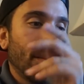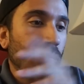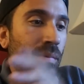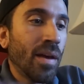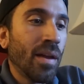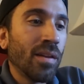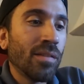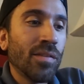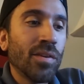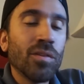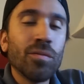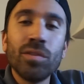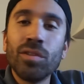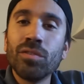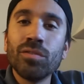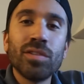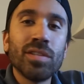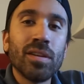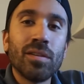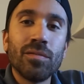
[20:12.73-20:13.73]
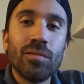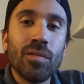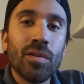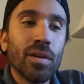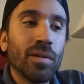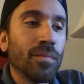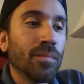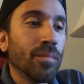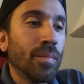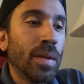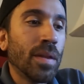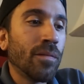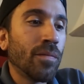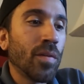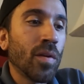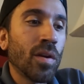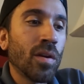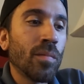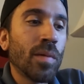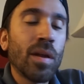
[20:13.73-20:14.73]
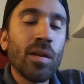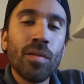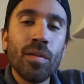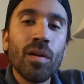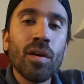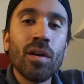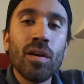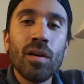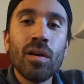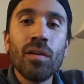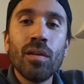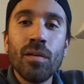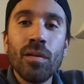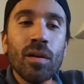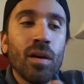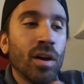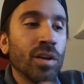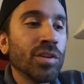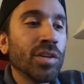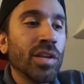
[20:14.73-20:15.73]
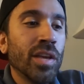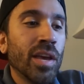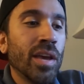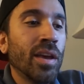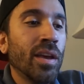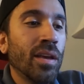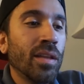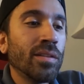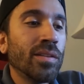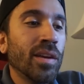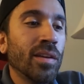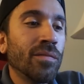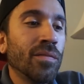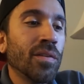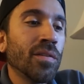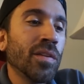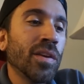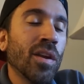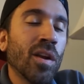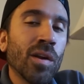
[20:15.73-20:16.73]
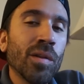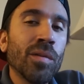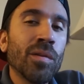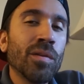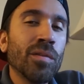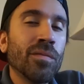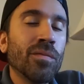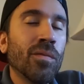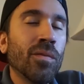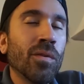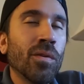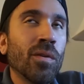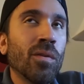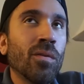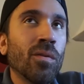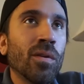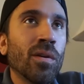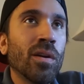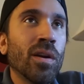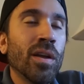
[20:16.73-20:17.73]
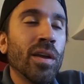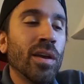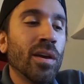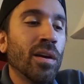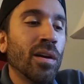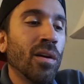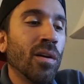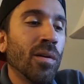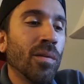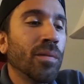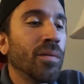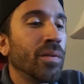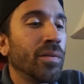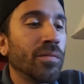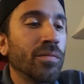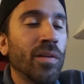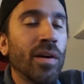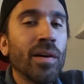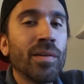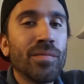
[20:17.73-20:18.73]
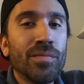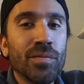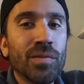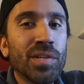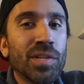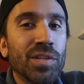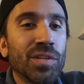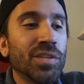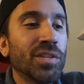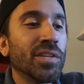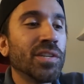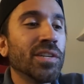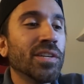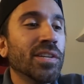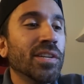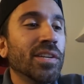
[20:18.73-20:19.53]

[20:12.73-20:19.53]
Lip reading: I don't even know what those sell for. But if they're about 100K, definitely an R34 or a R35 for sure.